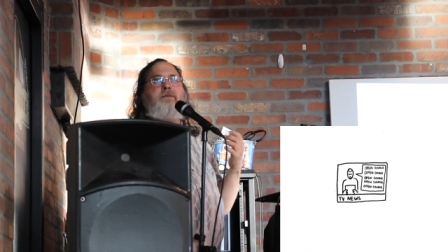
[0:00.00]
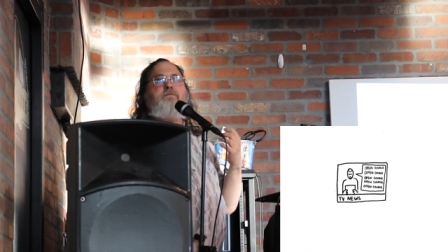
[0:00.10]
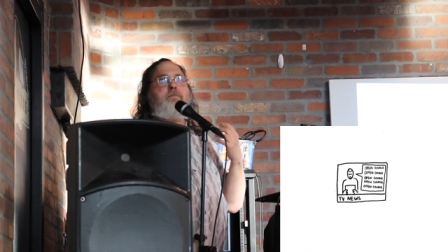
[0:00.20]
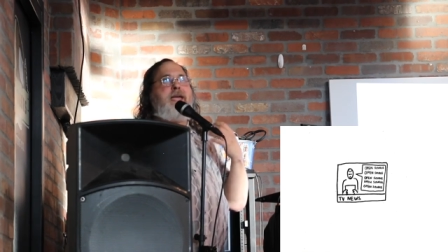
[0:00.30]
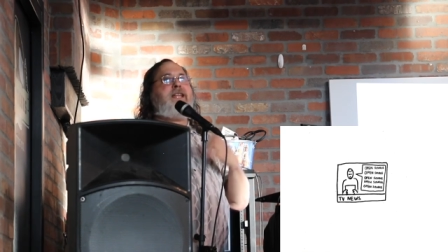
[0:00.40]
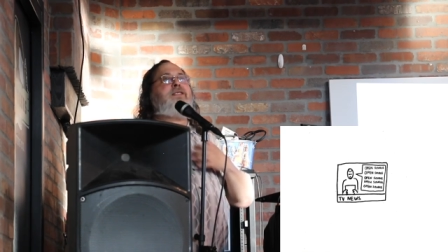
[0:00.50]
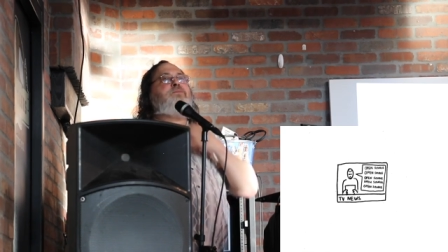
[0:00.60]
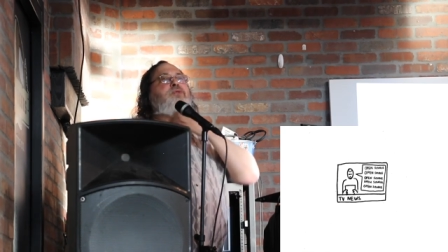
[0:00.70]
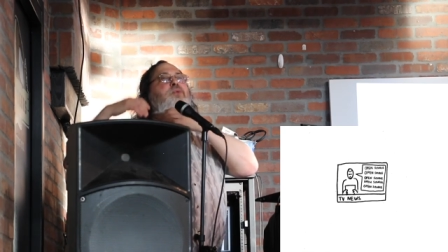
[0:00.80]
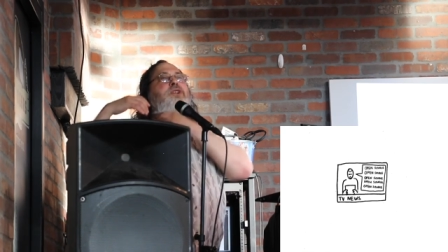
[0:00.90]
make
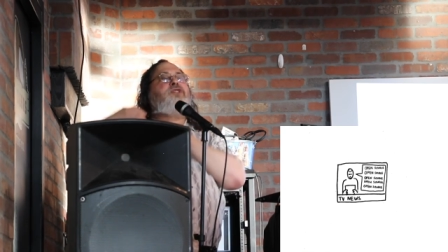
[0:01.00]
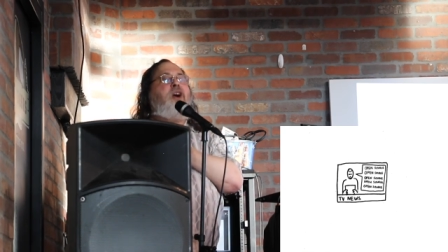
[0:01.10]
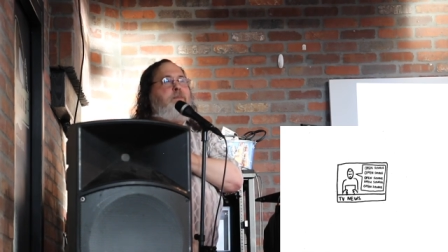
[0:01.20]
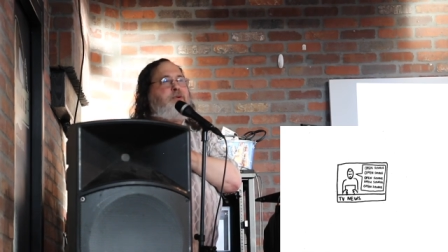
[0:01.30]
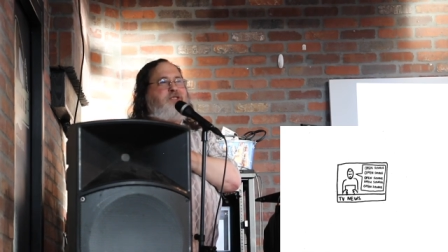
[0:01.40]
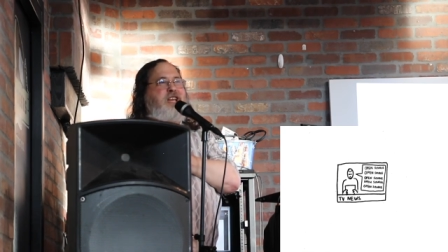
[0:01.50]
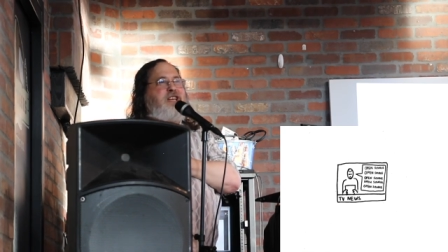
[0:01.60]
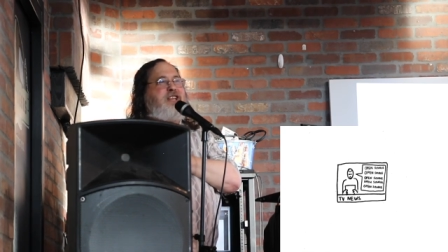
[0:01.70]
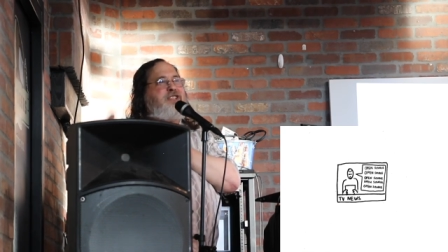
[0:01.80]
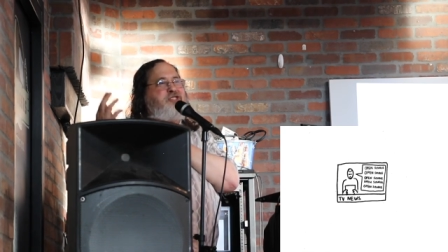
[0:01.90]
them do a double
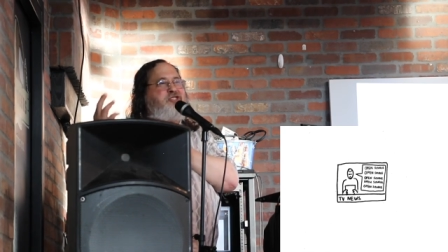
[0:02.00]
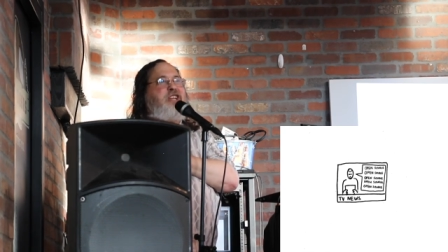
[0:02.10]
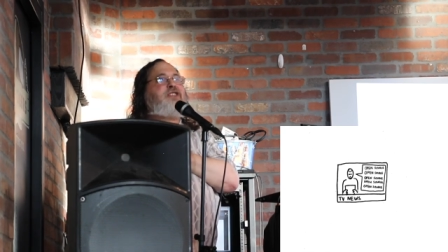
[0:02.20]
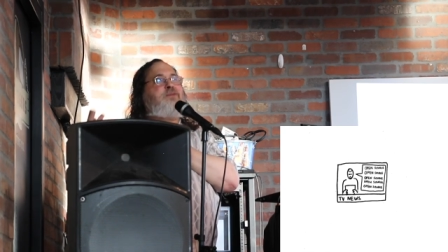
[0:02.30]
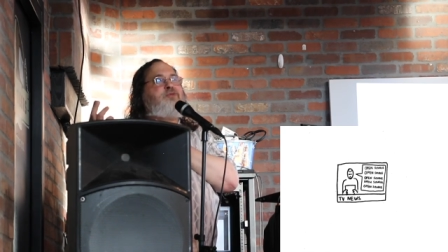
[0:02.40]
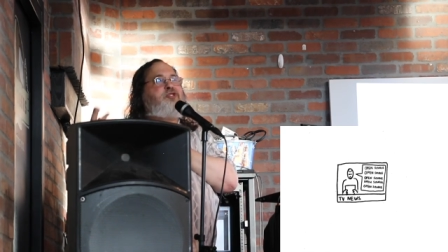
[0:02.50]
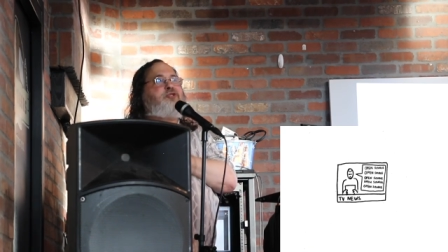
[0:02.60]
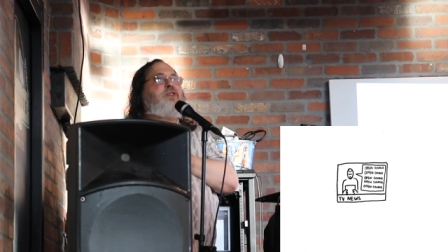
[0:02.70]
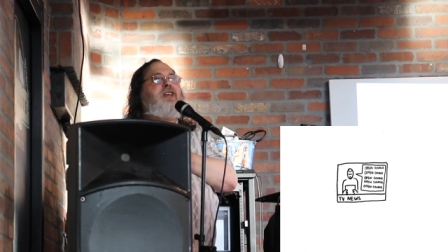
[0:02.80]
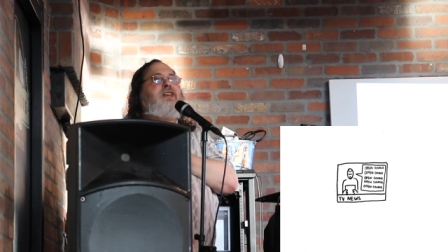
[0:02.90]
take and set them
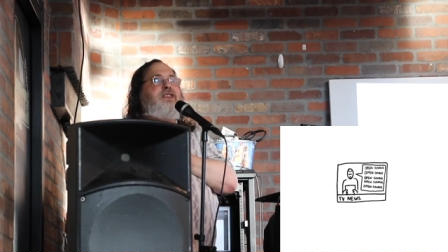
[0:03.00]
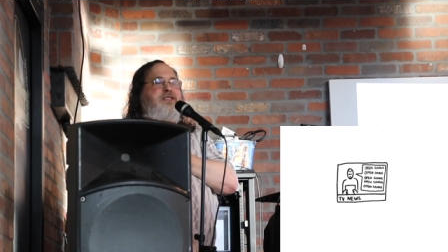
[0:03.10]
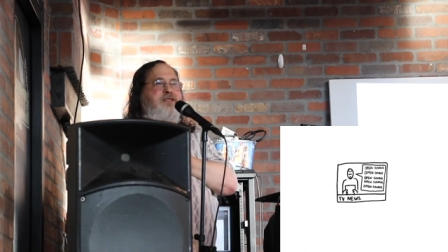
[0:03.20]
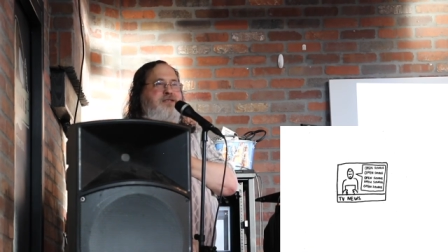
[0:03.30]
straight